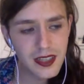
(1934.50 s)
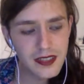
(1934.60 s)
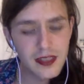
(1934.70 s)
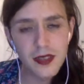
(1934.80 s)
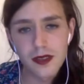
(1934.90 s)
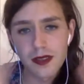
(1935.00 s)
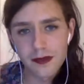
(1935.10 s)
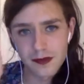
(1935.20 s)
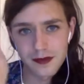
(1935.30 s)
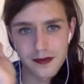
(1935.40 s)
So
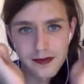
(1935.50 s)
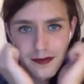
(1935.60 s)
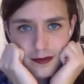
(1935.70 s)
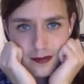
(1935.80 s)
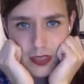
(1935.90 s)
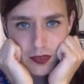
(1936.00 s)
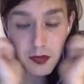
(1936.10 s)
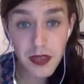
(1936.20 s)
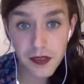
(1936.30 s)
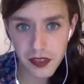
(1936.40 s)
I
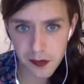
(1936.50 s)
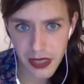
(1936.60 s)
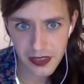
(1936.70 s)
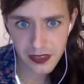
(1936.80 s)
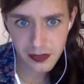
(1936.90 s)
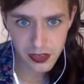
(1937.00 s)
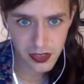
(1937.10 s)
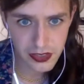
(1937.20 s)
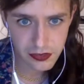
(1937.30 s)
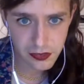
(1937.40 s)
formed my first band. It was
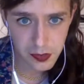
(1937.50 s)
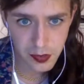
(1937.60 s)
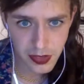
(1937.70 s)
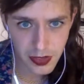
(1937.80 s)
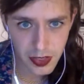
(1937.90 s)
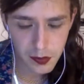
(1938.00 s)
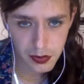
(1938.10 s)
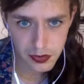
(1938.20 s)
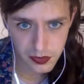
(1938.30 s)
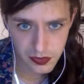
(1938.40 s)
called EZRA FURMAN and the
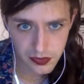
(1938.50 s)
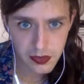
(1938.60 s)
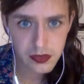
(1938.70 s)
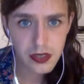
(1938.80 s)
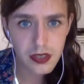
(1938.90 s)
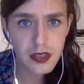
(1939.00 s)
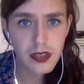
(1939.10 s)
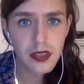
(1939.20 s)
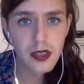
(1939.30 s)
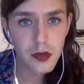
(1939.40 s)
Harpoons
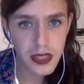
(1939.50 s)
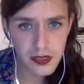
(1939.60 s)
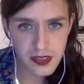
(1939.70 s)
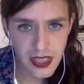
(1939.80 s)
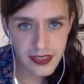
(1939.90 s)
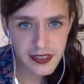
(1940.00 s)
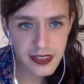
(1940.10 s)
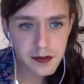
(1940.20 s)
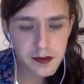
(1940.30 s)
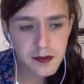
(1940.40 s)
when I was
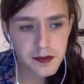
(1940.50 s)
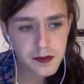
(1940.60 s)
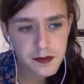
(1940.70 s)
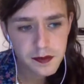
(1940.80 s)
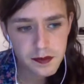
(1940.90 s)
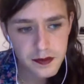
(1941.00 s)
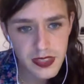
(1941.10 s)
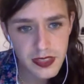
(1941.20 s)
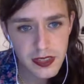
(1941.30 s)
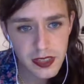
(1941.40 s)
19
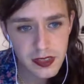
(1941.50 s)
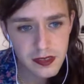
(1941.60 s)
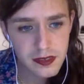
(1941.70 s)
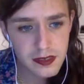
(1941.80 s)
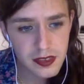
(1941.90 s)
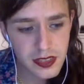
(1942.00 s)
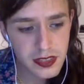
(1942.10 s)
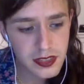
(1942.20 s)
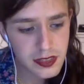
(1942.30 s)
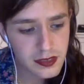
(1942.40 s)
in
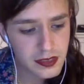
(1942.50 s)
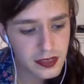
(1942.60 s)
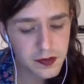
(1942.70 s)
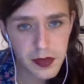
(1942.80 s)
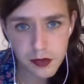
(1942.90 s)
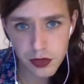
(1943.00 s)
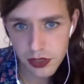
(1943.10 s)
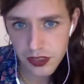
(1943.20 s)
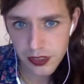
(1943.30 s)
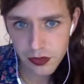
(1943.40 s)

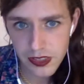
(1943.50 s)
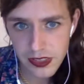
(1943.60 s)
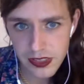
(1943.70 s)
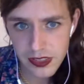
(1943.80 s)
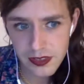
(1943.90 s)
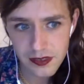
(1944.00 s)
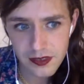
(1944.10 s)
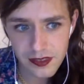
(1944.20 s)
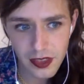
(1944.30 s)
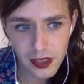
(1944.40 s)
February
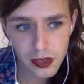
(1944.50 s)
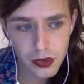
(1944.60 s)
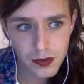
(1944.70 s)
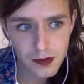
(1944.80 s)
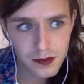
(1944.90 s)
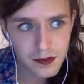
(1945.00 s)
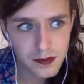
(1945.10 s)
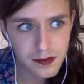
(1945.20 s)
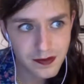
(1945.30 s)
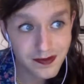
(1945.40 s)

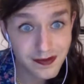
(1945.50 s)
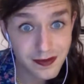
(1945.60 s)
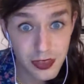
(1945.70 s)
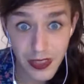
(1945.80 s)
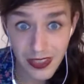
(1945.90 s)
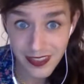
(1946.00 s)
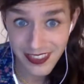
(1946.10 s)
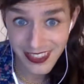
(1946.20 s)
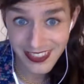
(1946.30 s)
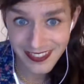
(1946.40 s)

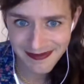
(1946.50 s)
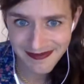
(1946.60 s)
2006.